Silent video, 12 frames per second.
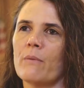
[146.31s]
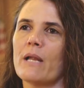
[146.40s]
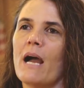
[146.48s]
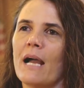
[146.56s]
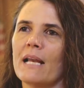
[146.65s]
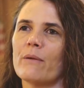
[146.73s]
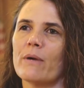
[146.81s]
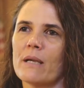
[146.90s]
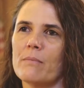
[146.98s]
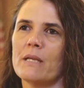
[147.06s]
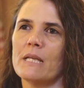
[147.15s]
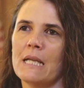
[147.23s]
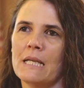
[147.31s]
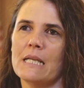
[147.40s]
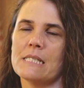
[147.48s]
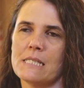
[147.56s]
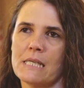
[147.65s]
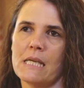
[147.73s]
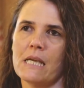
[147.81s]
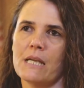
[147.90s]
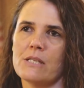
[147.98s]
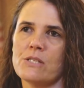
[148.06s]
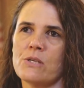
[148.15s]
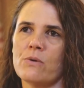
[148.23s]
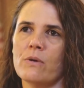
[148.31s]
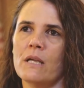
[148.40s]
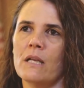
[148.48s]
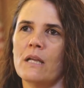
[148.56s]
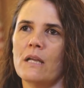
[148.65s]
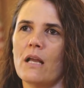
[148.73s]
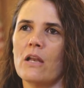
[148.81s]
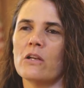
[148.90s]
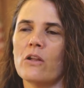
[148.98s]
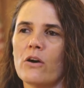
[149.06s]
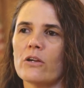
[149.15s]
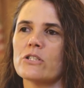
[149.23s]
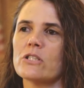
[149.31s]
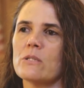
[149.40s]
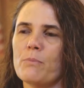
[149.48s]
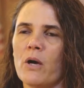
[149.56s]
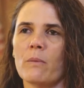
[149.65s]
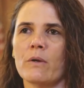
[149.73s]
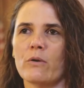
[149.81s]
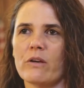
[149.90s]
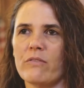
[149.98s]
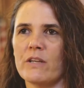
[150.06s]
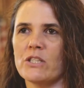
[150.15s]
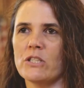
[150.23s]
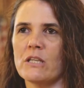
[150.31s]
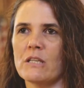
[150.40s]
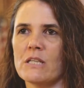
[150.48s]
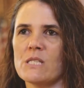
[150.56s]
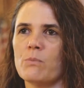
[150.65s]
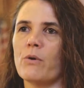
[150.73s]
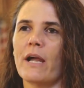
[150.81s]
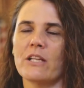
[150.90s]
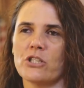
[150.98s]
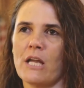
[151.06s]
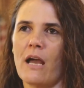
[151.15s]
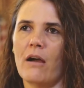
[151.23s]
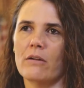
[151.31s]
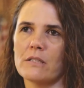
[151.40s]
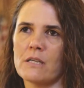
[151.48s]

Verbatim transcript: would highly recommend NEC to any large department or division that's branched out